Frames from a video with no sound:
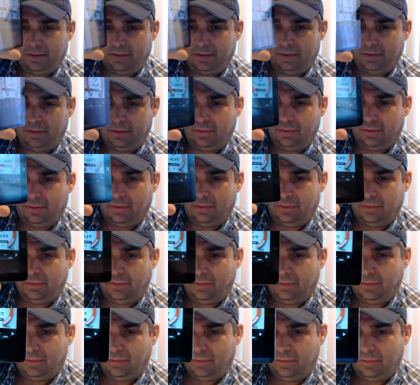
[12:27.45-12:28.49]

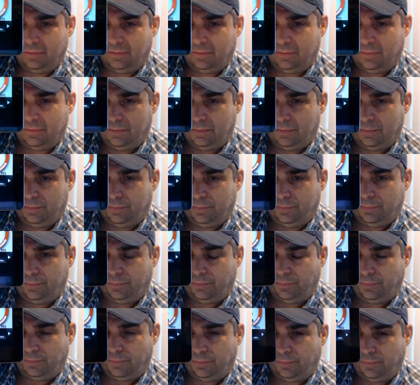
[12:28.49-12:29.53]

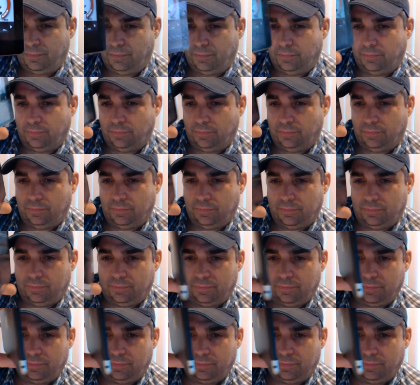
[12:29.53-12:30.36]
Nobody speaks.